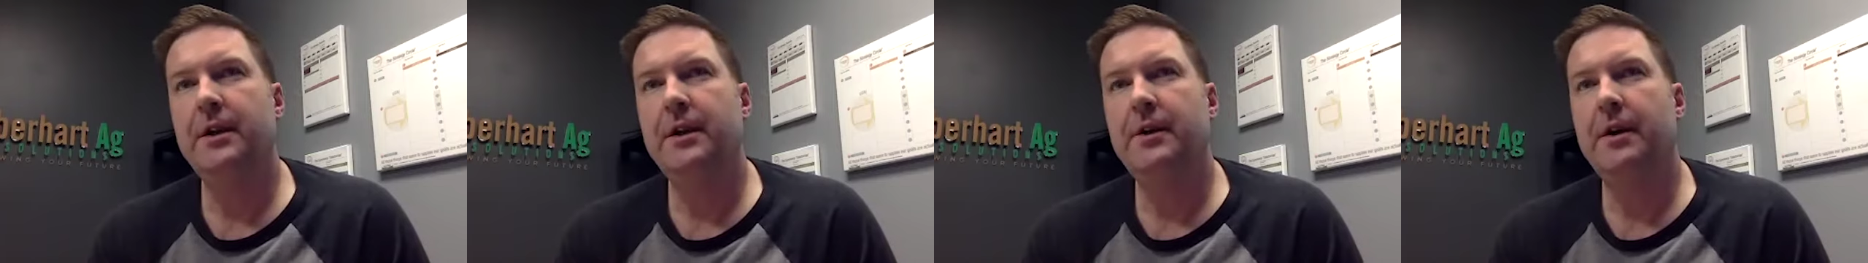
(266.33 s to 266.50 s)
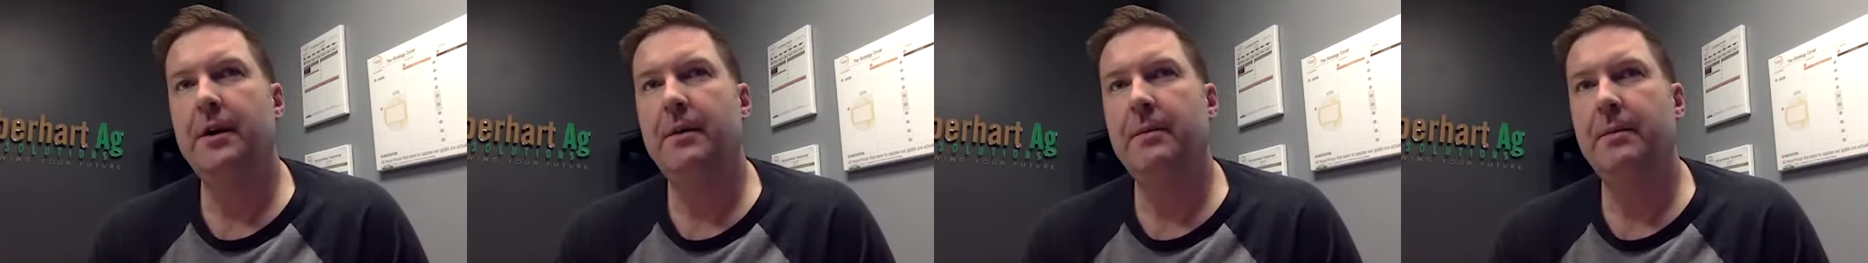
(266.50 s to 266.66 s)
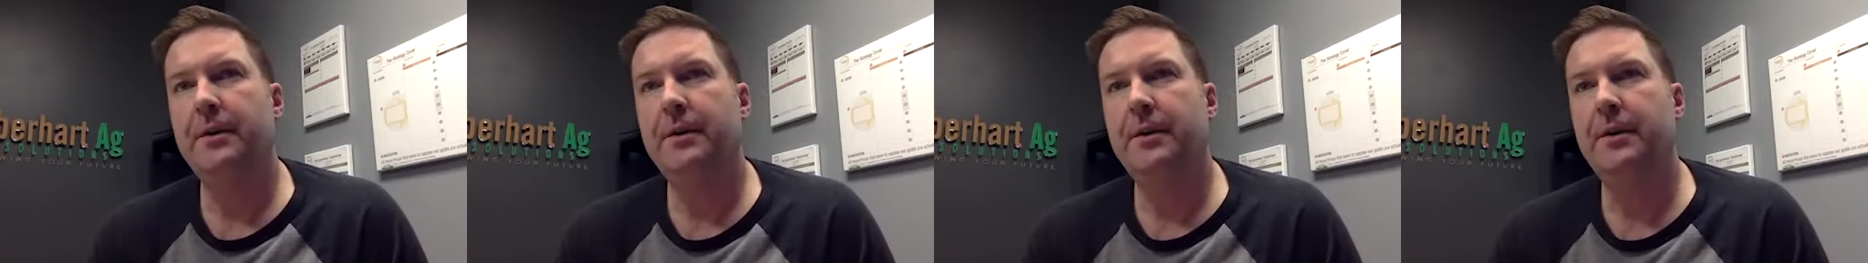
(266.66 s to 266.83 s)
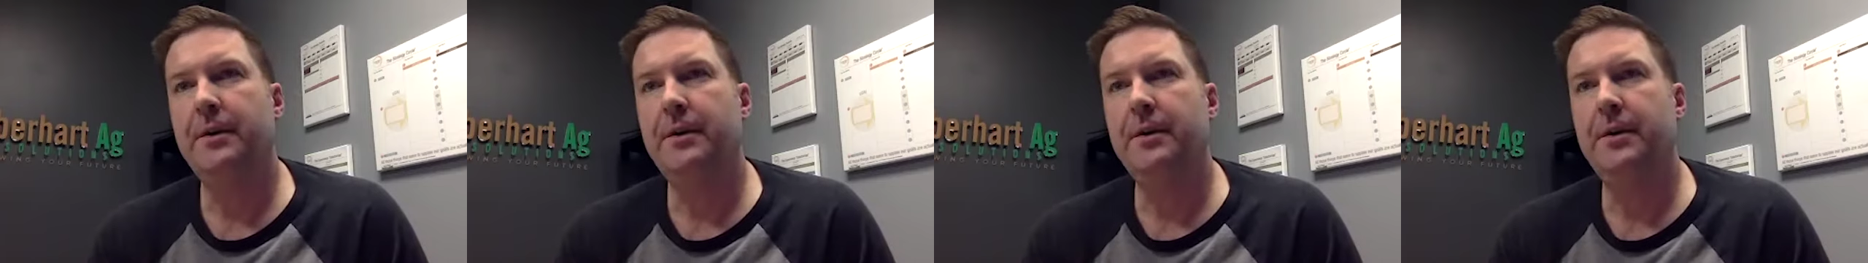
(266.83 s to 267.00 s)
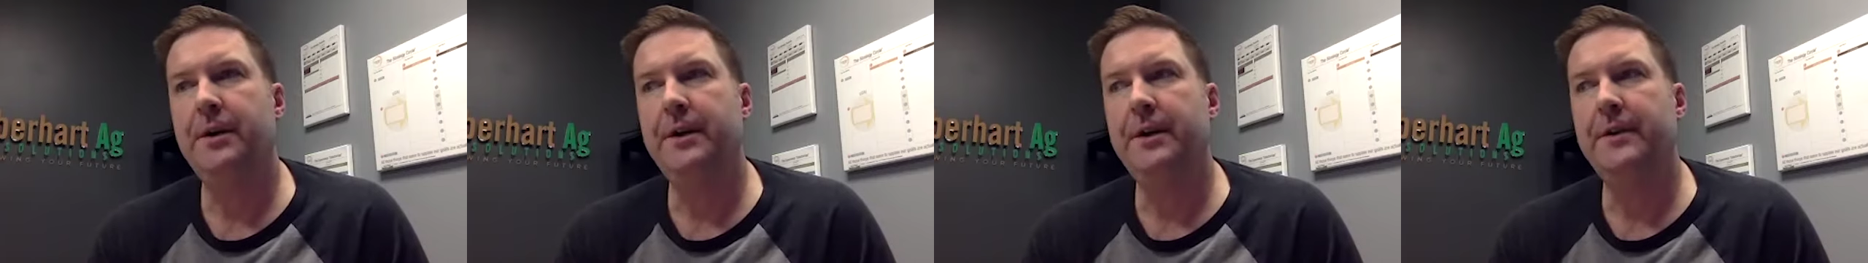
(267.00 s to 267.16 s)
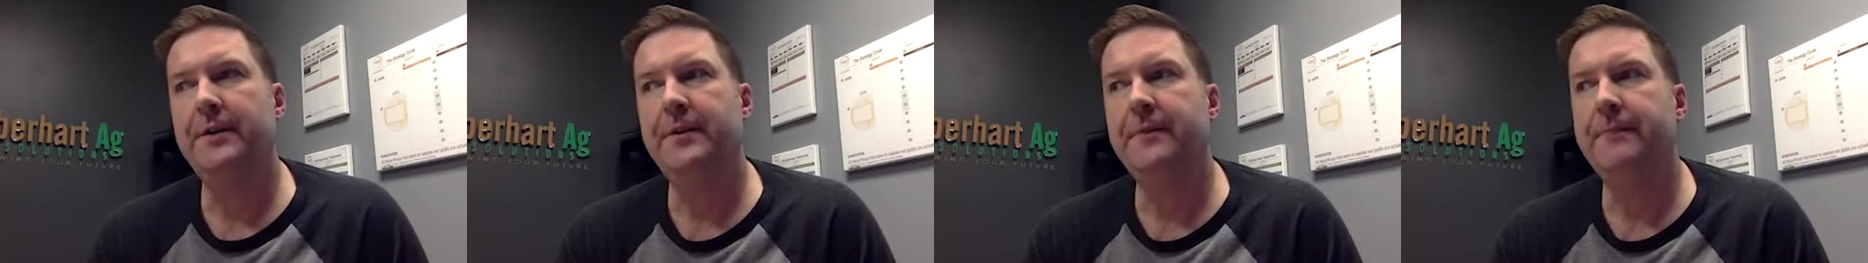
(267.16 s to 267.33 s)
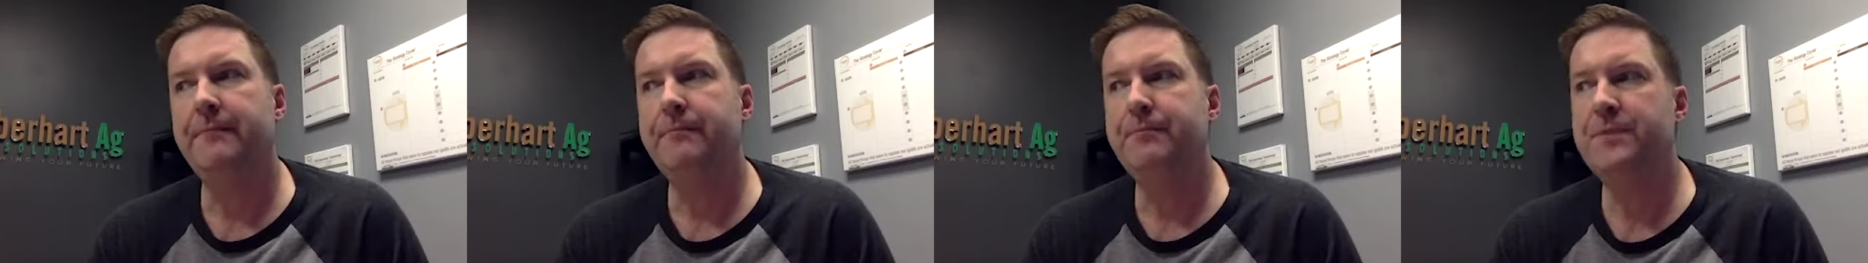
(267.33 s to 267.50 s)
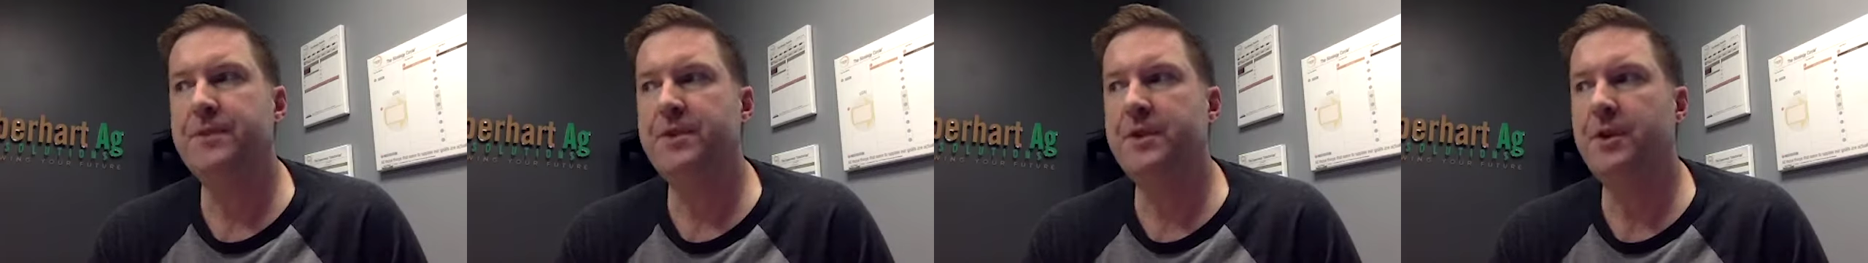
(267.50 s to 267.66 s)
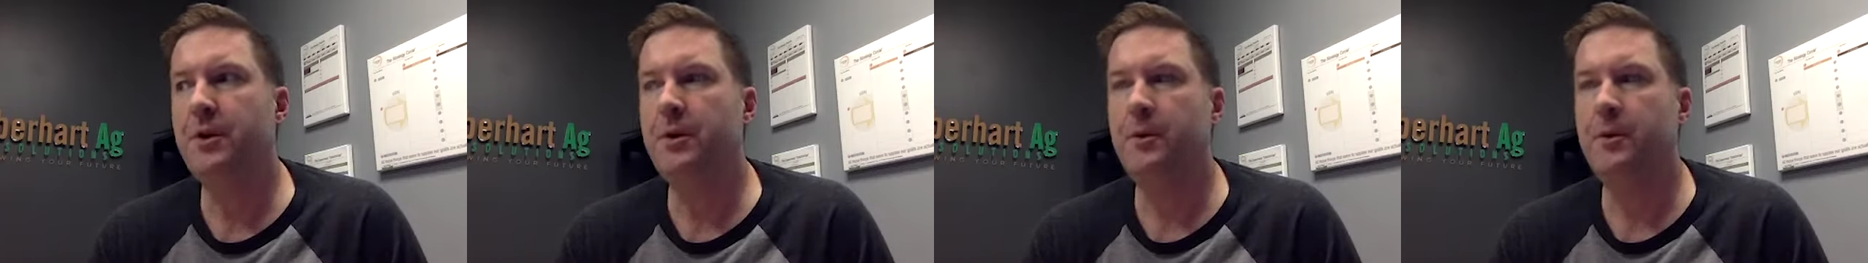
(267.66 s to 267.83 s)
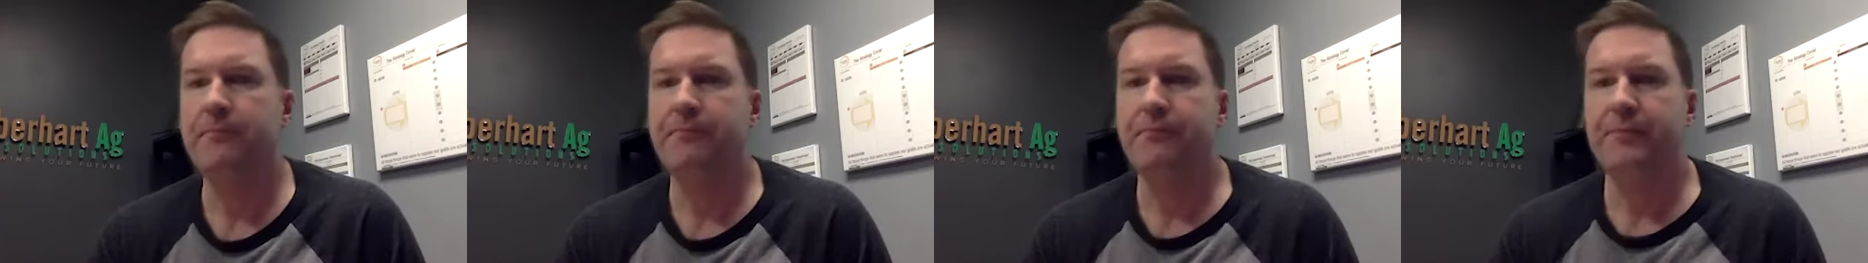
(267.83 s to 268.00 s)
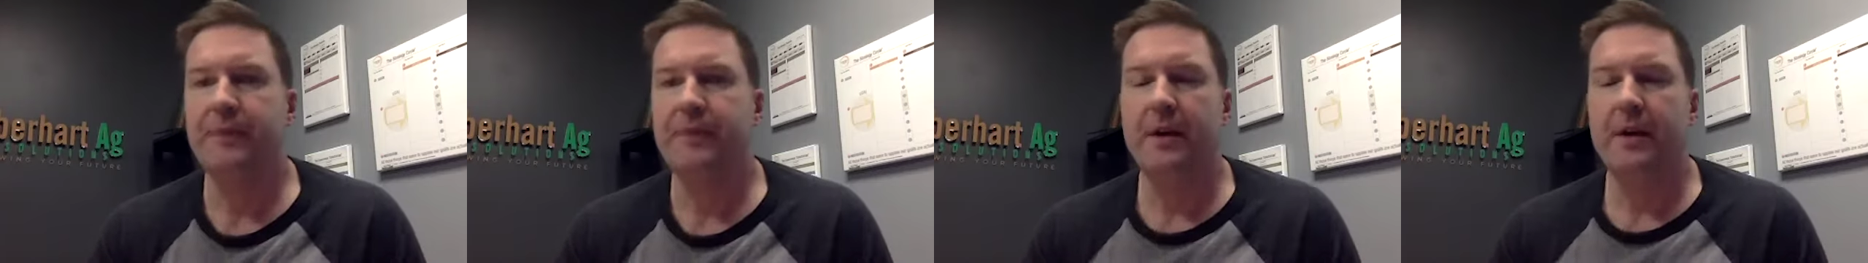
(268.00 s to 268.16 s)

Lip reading: opportunities. So